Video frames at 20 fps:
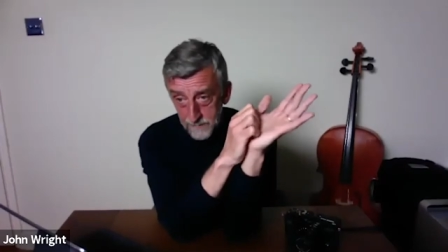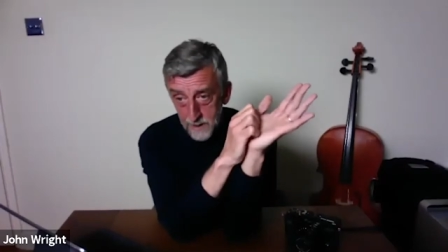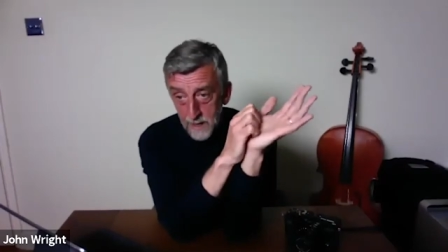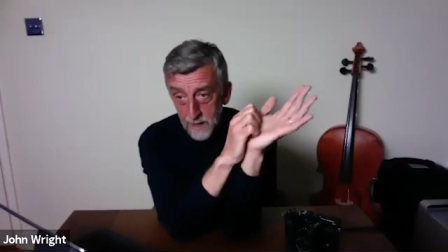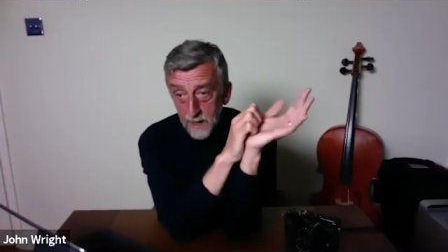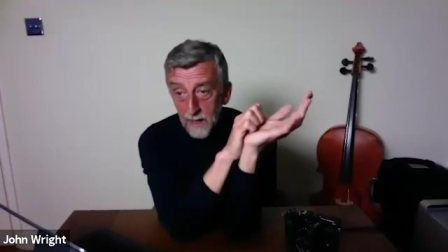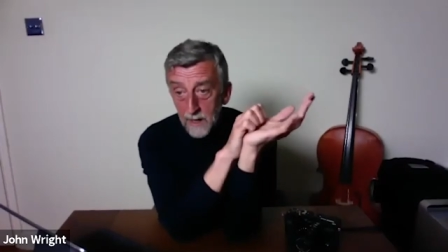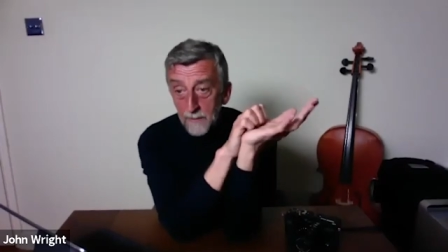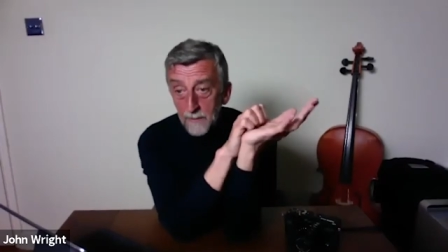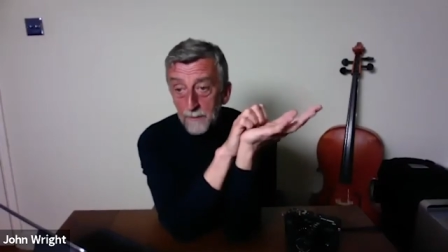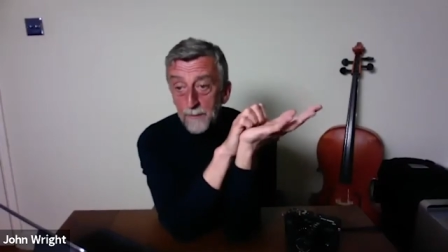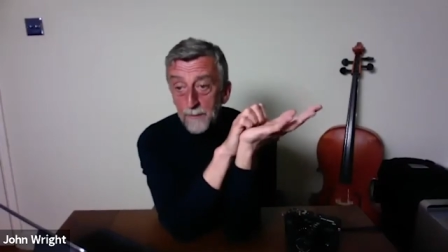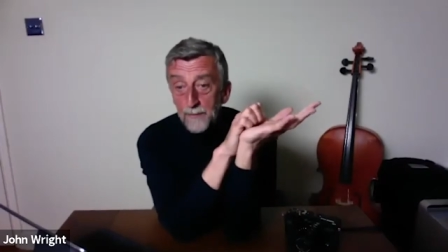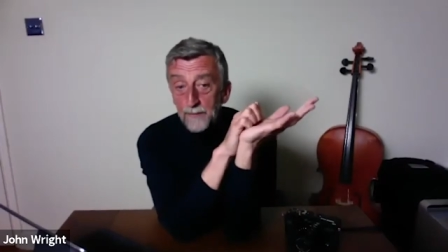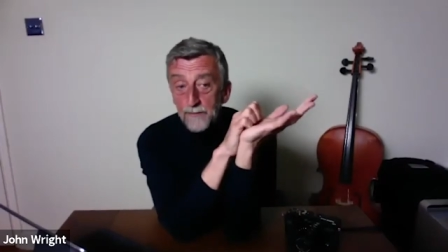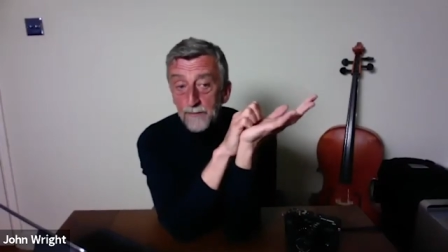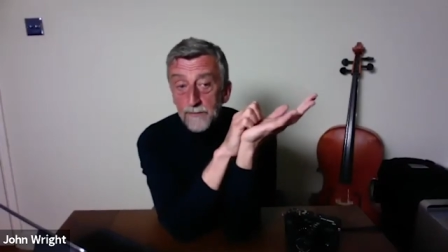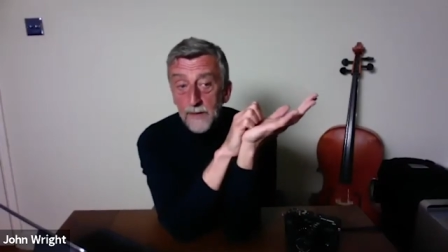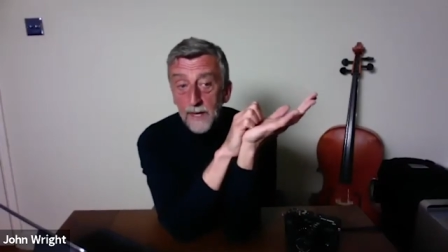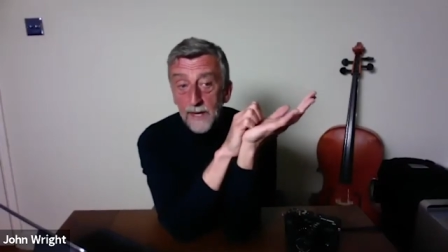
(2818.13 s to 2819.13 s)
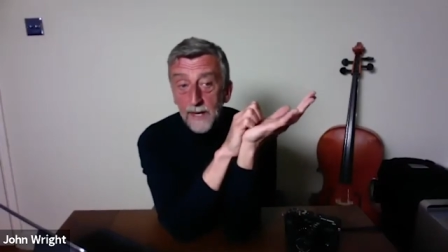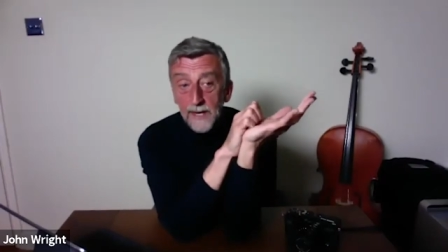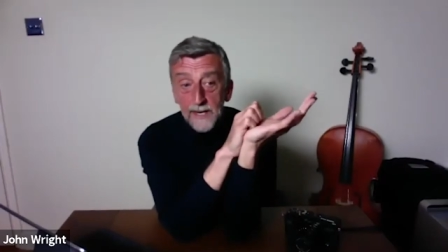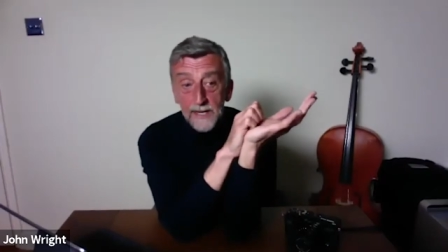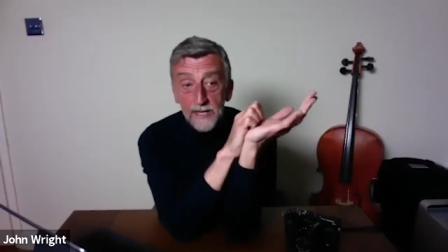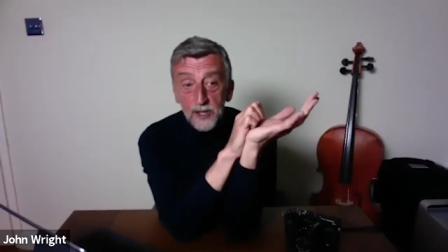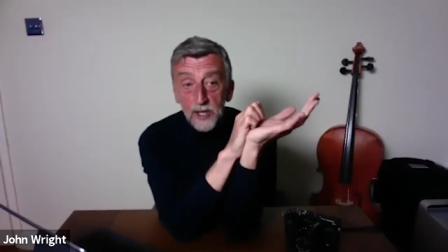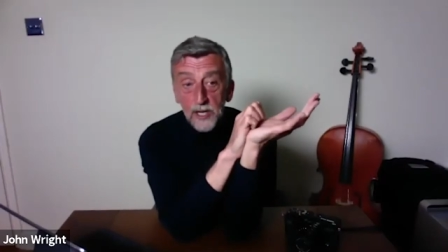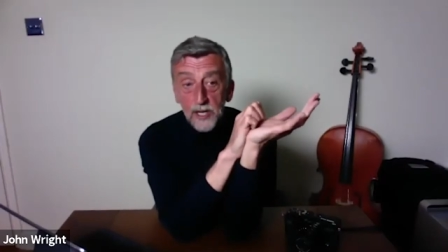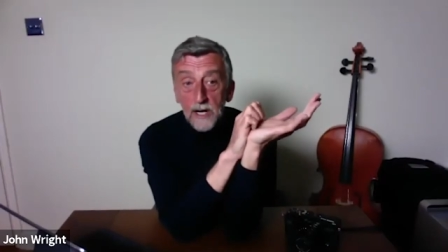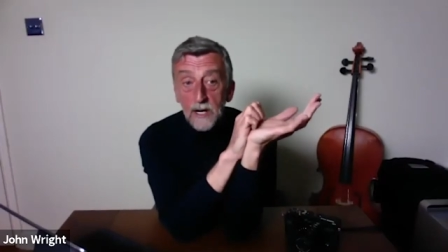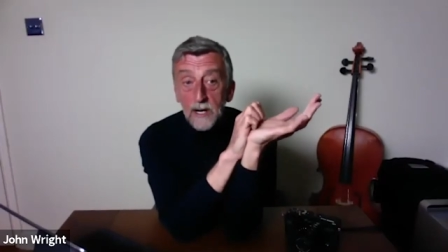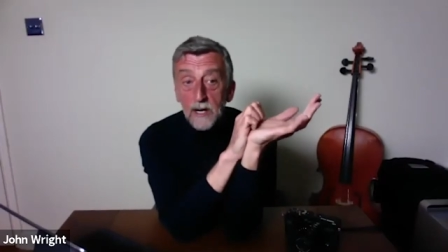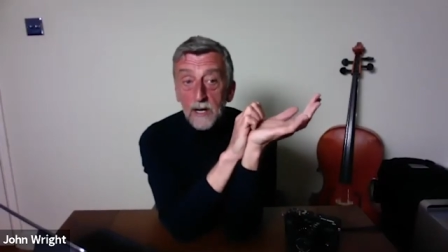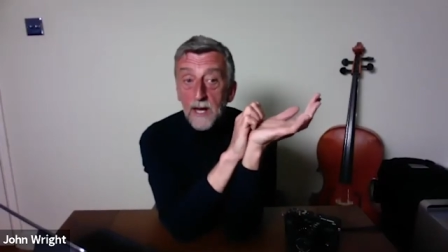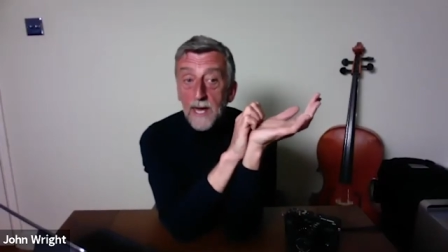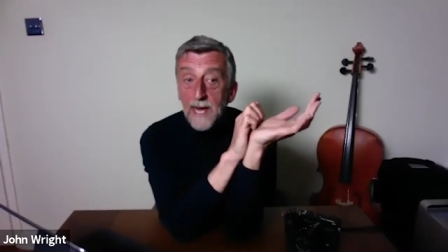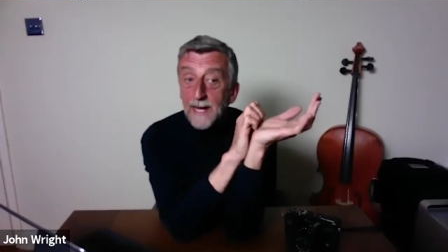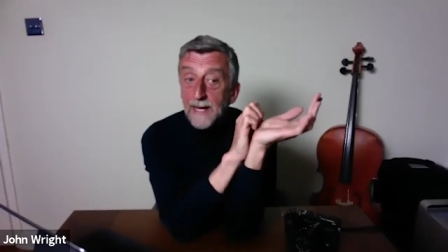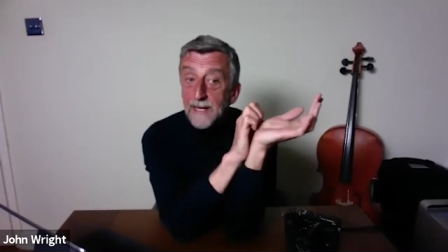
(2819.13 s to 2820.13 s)
um, H A R
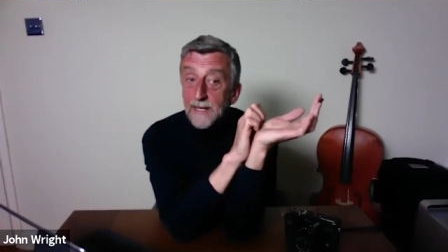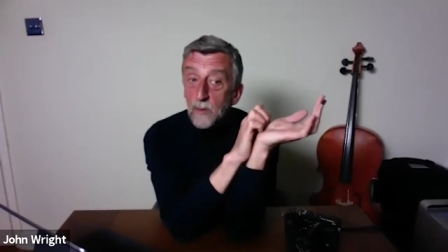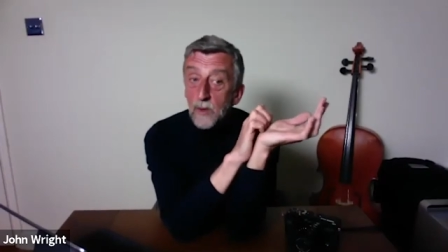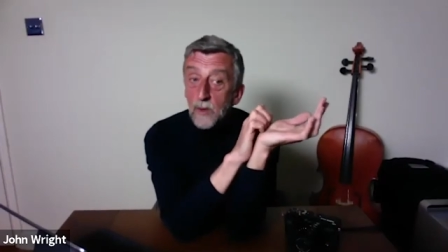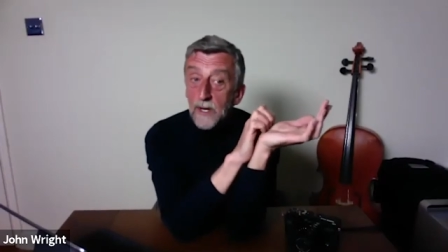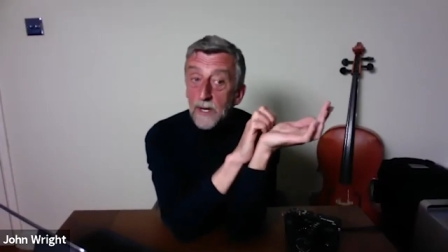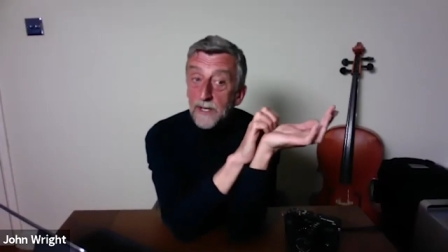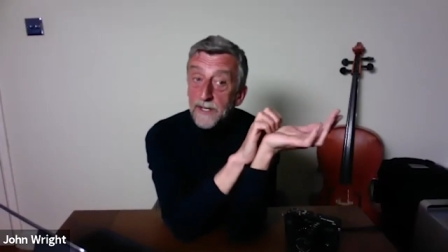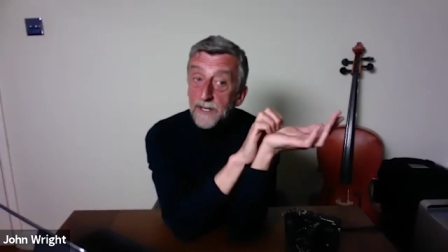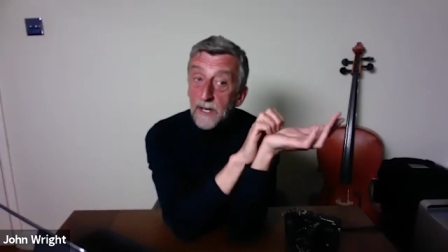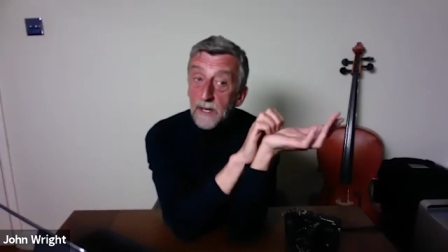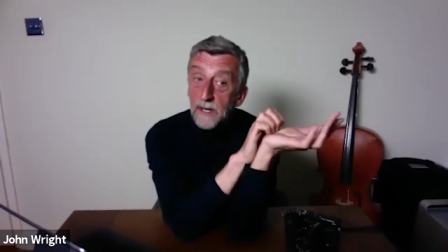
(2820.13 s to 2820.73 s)
L E Y